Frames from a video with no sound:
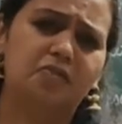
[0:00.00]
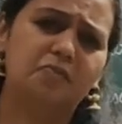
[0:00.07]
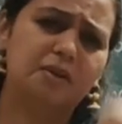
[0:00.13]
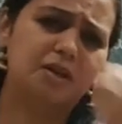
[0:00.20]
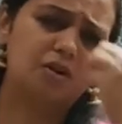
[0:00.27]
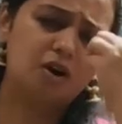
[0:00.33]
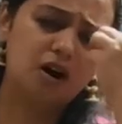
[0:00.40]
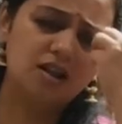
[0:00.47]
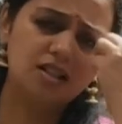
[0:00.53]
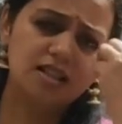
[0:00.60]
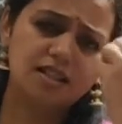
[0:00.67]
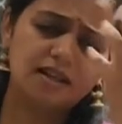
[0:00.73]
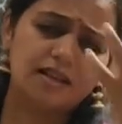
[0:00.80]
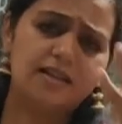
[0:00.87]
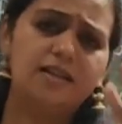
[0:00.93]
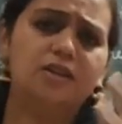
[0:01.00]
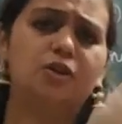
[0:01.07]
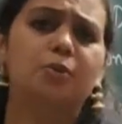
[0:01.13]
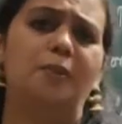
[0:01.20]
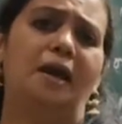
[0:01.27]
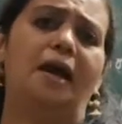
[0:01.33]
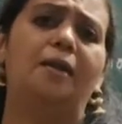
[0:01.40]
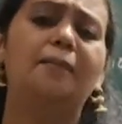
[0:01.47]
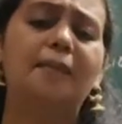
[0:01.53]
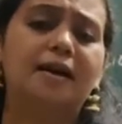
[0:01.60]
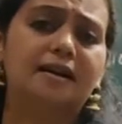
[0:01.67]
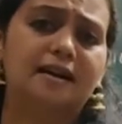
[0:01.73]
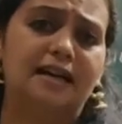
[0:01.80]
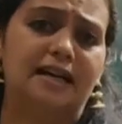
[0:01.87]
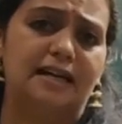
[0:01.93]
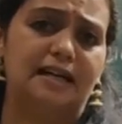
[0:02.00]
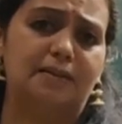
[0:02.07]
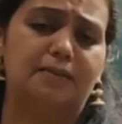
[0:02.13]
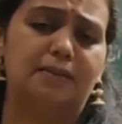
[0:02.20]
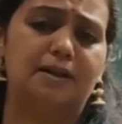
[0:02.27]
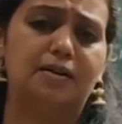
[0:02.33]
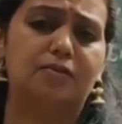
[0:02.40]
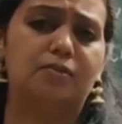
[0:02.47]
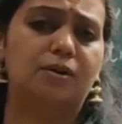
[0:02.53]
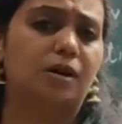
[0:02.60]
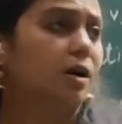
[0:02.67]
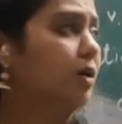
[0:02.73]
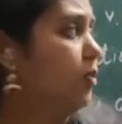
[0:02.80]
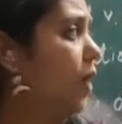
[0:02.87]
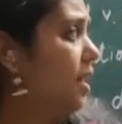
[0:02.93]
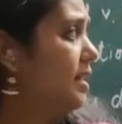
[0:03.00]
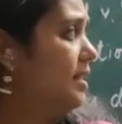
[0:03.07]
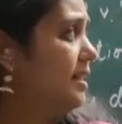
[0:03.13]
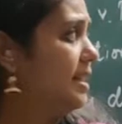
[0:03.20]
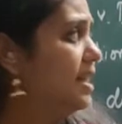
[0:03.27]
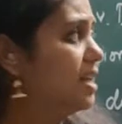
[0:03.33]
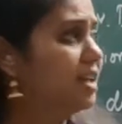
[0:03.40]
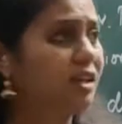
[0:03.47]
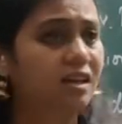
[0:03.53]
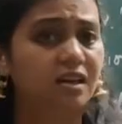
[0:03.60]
because it rendered to be unmerchantable quality,